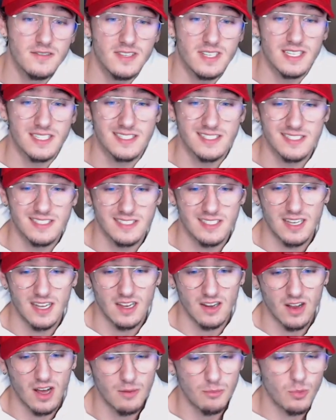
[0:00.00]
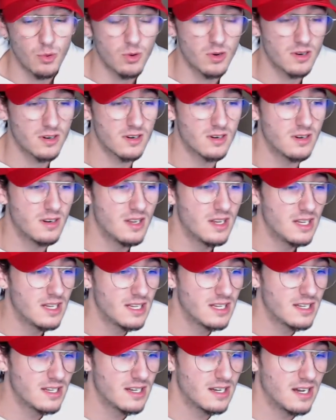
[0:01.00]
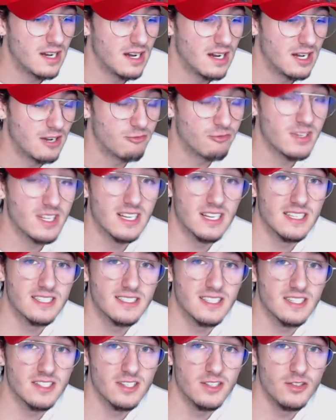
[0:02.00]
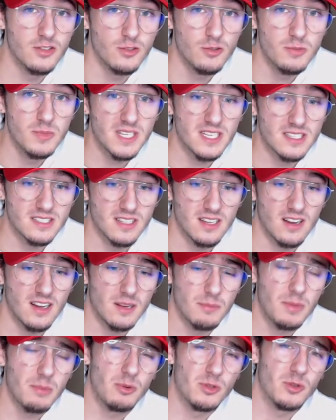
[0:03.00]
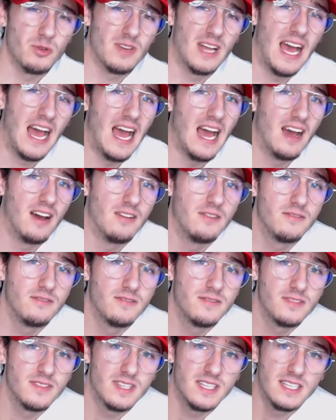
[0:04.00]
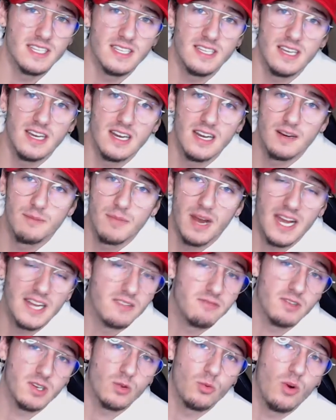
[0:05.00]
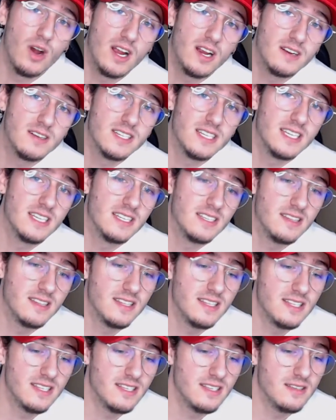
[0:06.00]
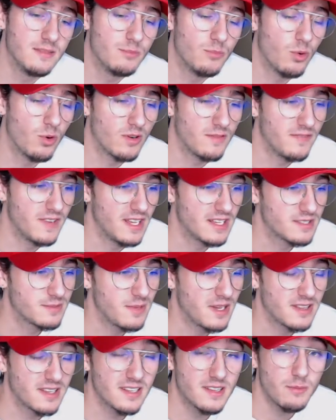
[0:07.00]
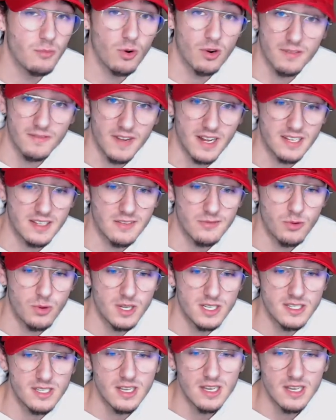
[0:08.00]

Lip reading: it's a lot more realistic to do because a lot of people don't have the item required in the more advanced method, the more effective one.